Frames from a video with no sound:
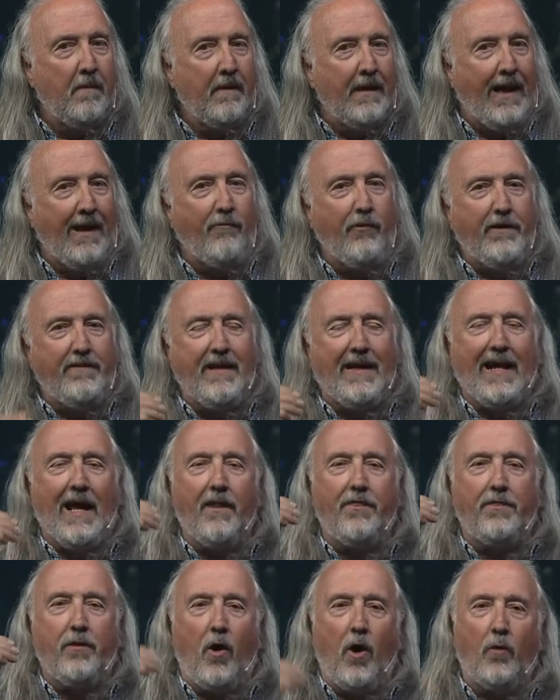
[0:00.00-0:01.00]
Everything I
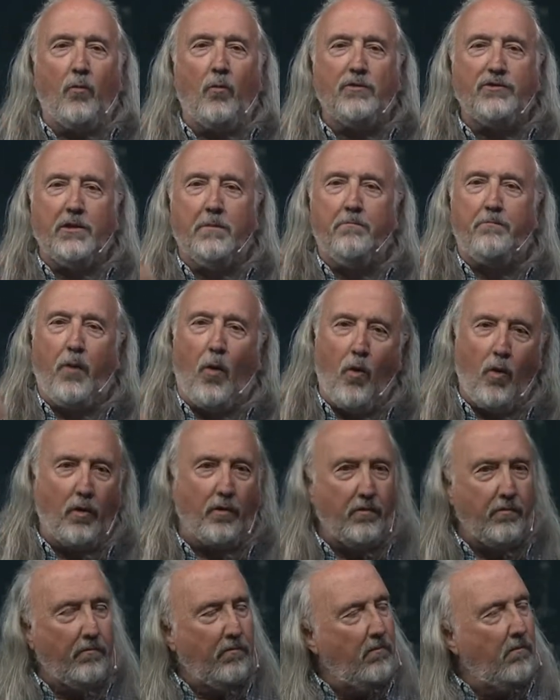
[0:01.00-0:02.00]
thought was
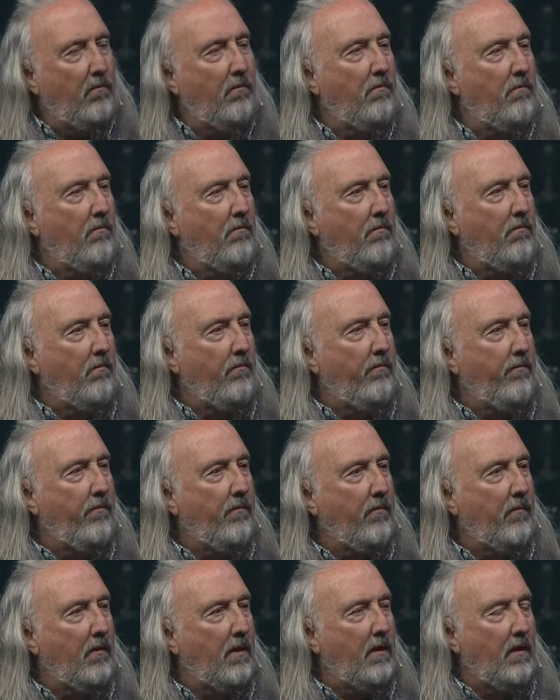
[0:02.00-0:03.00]
important
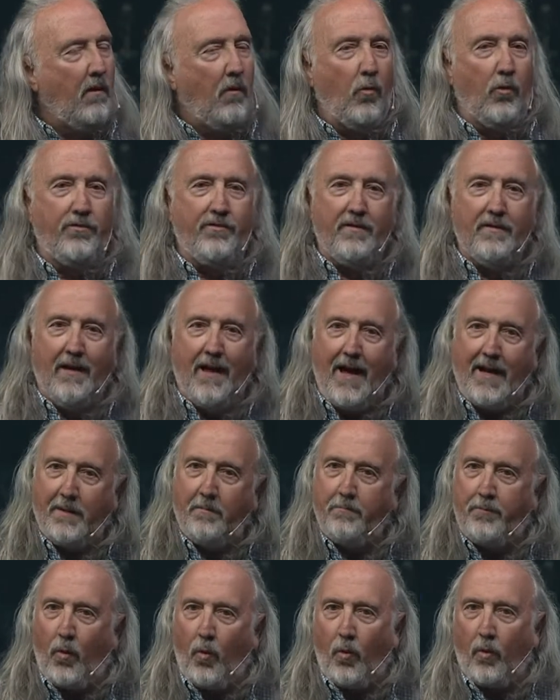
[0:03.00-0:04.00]
was not
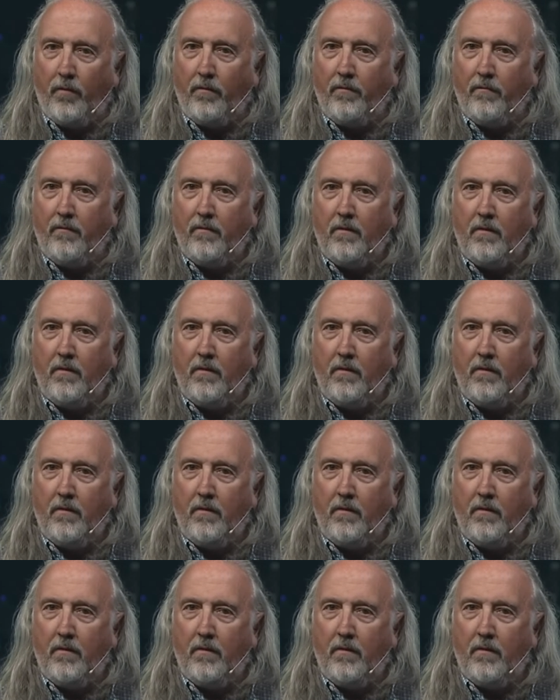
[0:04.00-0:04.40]
important.